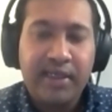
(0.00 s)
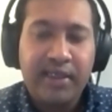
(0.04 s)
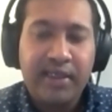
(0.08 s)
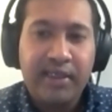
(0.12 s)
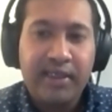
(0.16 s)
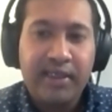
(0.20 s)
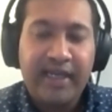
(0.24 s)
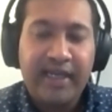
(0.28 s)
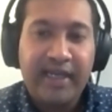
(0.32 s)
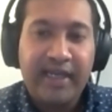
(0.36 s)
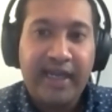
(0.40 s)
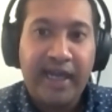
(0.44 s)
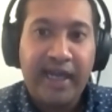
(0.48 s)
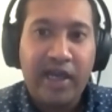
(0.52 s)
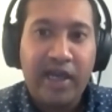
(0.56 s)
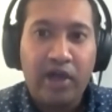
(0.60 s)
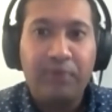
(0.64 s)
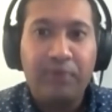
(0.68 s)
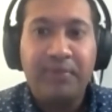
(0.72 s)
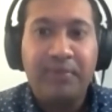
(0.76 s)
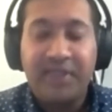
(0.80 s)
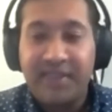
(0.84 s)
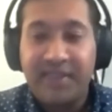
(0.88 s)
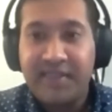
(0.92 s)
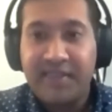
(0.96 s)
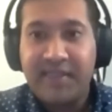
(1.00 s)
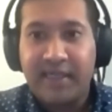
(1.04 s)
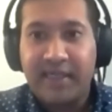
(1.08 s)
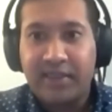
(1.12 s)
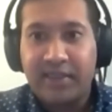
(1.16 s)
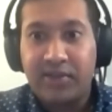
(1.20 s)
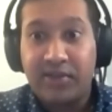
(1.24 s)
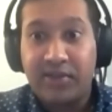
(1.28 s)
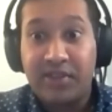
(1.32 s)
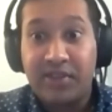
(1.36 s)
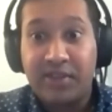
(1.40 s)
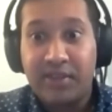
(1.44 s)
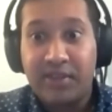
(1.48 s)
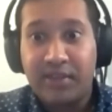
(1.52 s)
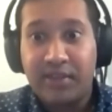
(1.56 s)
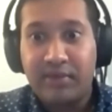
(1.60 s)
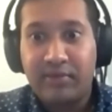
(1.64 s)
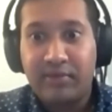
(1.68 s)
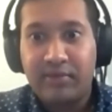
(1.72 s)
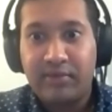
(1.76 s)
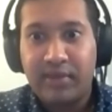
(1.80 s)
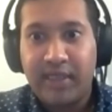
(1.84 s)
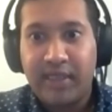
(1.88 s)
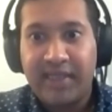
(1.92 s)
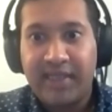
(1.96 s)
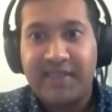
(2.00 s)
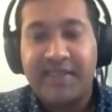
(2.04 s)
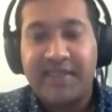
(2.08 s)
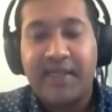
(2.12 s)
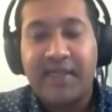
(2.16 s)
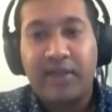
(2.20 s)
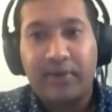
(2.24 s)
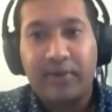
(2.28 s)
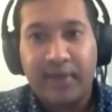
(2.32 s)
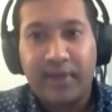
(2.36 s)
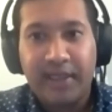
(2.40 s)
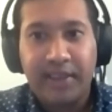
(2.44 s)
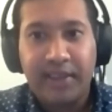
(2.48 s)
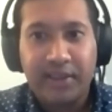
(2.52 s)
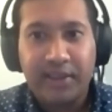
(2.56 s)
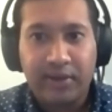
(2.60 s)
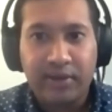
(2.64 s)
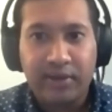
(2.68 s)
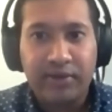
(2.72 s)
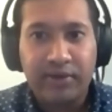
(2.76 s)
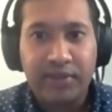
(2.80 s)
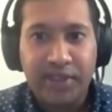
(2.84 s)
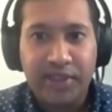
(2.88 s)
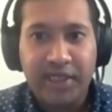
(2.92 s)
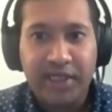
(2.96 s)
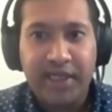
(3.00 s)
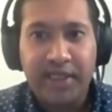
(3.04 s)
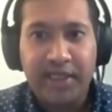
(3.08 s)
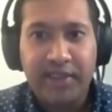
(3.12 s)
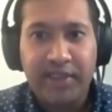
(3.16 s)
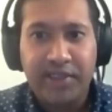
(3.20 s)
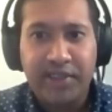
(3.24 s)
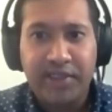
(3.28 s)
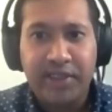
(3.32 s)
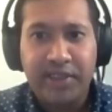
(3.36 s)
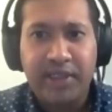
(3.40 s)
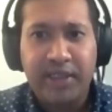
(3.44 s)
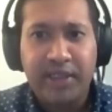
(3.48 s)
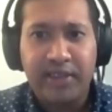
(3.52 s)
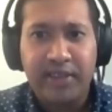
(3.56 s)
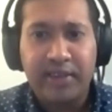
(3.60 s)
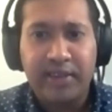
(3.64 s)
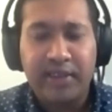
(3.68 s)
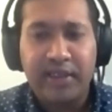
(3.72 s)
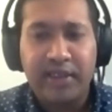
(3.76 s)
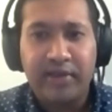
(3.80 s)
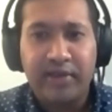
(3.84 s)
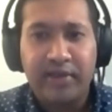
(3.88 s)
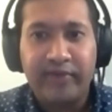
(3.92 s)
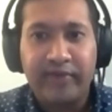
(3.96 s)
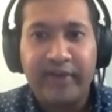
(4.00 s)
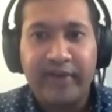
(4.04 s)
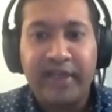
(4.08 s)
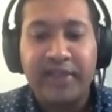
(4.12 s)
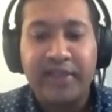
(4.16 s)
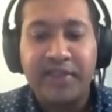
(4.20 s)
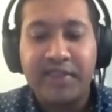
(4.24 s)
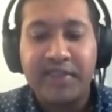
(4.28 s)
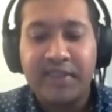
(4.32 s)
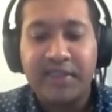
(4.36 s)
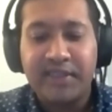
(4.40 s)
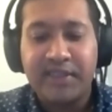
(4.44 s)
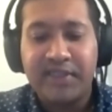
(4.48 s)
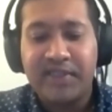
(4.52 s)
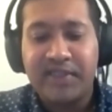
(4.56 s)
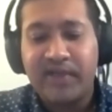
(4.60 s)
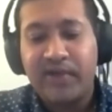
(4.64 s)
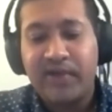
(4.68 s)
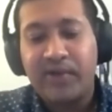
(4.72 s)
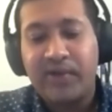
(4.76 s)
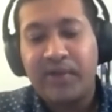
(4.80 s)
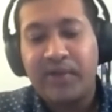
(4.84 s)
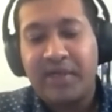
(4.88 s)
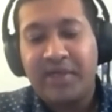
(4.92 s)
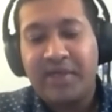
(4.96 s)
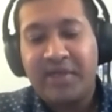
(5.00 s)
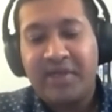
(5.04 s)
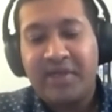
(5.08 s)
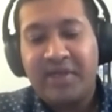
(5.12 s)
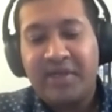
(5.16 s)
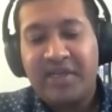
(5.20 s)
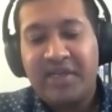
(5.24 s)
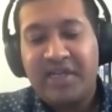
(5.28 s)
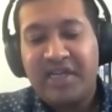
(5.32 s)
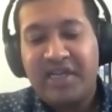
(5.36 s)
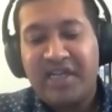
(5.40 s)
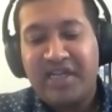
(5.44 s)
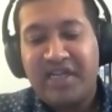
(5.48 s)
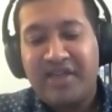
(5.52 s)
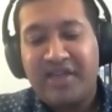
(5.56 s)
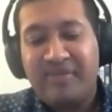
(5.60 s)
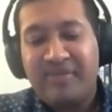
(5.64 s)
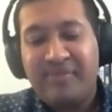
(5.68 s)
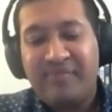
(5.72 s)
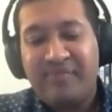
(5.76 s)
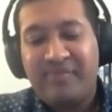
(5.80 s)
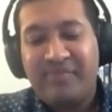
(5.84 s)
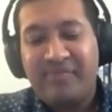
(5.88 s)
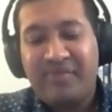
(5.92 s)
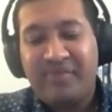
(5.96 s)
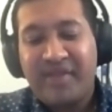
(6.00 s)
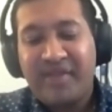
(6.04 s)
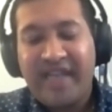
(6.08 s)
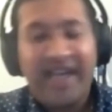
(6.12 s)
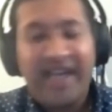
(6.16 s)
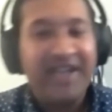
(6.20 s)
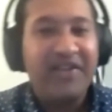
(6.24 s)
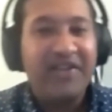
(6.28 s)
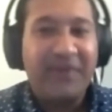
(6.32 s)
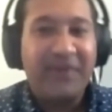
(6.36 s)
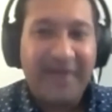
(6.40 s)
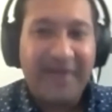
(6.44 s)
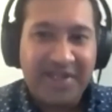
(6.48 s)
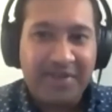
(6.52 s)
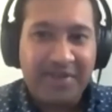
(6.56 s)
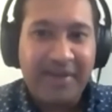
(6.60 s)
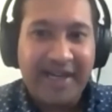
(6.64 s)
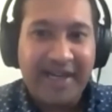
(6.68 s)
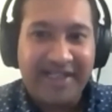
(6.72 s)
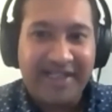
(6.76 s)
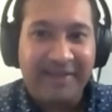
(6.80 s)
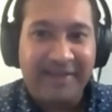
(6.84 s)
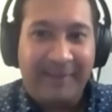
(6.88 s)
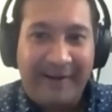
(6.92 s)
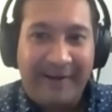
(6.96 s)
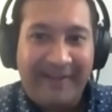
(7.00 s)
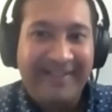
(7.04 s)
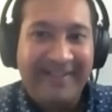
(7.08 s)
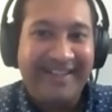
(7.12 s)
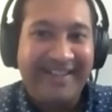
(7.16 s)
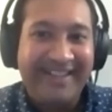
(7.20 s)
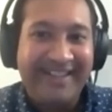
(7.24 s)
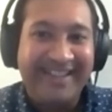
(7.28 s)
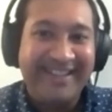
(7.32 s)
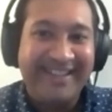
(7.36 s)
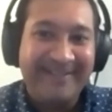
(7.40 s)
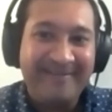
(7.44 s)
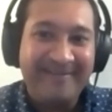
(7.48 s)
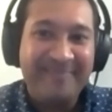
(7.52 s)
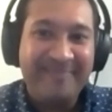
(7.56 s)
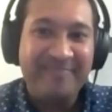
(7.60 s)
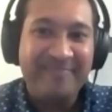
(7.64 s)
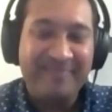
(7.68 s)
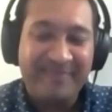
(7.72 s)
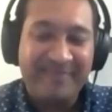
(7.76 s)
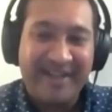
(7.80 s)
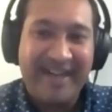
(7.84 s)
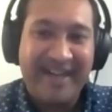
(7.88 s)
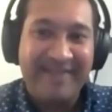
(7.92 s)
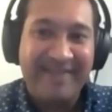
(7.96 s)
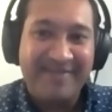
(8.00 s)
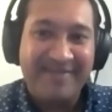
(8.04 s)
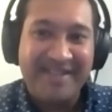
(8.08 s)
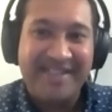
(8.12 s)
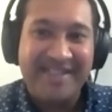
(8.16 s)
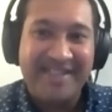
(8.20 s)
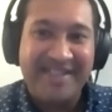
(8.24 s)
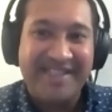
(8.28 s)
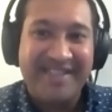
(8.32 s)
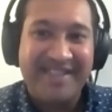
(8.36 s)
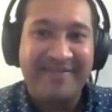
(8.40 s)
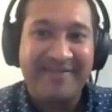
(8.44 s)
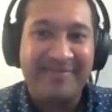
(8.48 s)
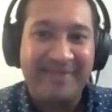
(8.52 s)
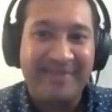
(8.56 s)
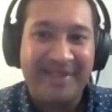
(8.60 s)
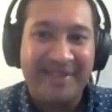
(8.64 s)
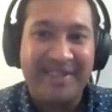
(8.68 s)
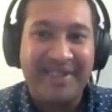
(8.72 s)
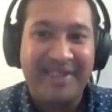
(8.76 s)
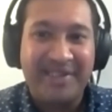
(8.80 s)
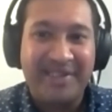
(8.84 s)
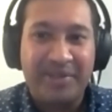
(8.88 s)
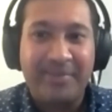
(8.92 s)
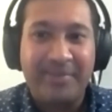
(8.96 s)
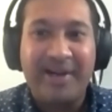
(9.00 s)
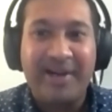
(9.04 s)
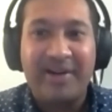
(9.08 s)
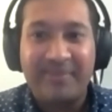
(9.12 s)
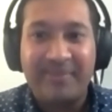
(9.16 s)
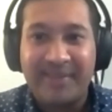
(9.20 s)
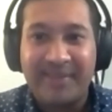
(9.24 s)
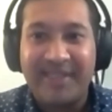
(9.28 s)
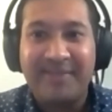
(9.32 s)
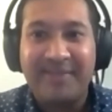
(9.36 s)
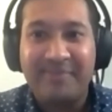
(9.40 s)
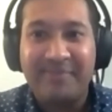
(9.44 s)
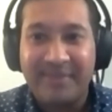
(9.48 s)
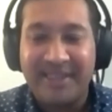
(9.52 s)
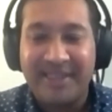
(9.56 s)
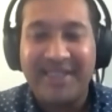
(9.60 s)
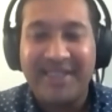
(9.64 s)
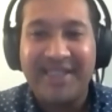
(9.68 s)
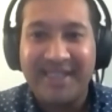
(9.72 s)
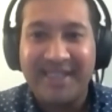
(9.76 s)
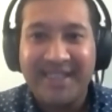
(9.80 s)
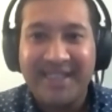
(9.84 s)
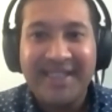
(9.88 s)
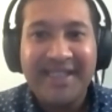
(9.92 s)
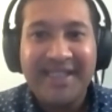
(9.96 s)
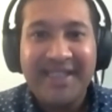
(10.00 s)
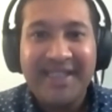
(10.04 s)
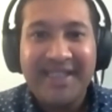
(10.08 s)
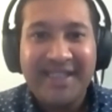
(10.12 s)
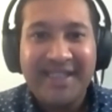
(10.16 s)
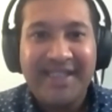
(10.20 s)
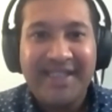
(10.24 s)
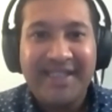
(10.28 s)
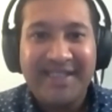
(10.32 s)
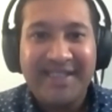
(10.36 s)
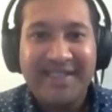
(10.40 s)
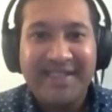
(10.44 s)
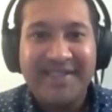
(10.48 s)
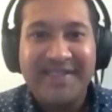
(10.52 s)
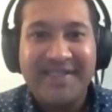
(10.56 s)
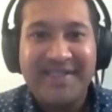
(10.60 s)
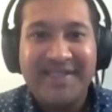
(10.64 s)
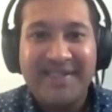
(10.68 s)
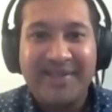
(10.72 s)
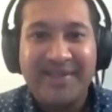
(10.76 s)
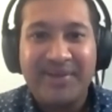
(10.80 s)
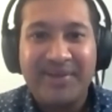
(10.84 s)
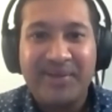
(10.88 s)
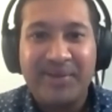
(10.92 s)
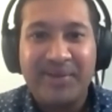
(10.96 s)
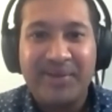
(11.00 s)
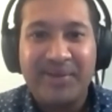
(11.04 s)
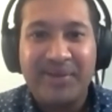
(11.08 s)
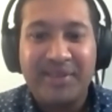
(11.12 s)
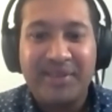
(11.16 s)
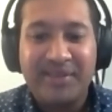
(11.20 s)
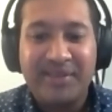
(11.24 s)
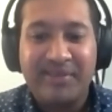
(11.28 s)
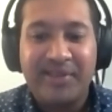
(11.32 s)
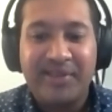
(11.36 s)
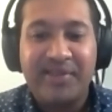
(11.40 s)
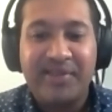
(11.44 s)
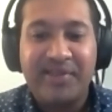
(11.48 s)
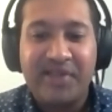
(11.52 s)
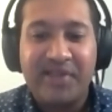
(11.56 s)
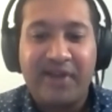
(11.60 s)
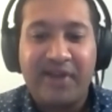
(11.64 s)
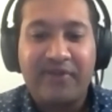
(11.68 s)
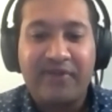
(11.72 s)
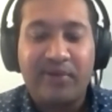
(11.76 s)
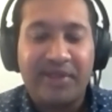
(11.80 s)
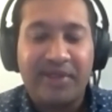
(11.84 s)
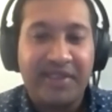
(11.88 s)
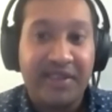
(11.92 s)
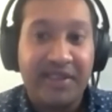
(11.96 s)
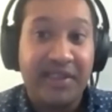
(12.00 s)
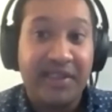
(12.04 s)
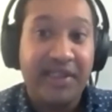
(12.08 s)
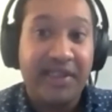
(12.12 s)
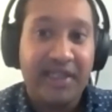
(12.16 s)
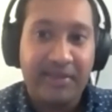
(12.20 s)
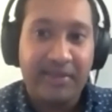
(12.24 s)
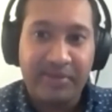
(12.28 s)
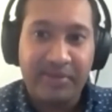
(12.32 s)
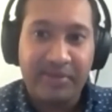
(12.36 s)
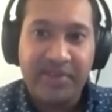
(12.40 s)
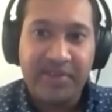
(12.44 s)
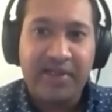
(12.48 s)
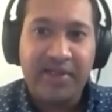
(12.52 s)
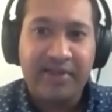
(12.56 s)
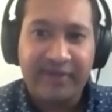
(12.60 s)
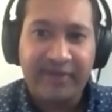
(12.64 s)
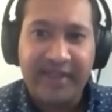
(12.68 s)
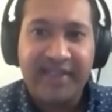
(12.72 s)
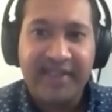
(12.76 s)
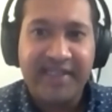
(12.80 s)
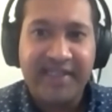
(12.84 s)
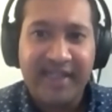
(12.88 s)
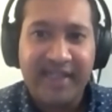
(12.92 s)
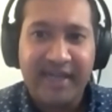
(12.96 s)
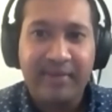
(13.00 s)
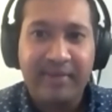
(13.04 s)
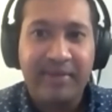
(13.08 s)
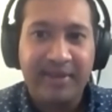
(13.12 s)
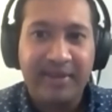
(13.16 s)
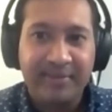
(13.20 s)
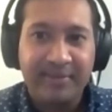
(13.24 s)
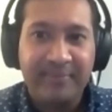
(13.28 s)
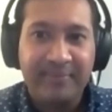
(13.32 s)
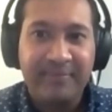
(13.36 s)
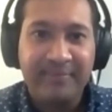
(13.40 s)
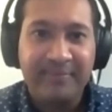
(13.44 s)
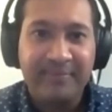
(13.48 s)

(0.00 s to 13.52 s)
that help these sectors accelerate their own change and advance. And so that is venture backable. Perhaps it isn't building a new power plant, but it is to build the software that enables all of that to happen.